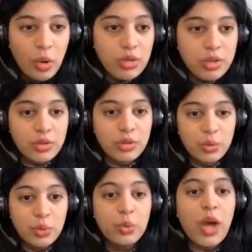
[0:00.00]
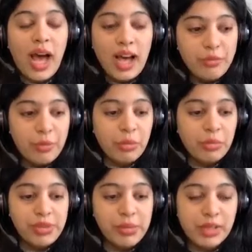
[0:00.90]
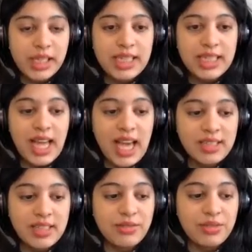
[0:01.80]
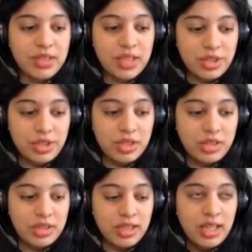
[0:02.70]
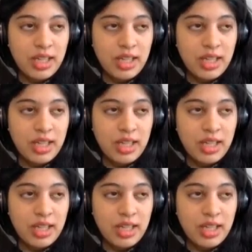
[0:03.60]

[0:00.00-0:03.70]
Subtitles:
also who have probably made an active decision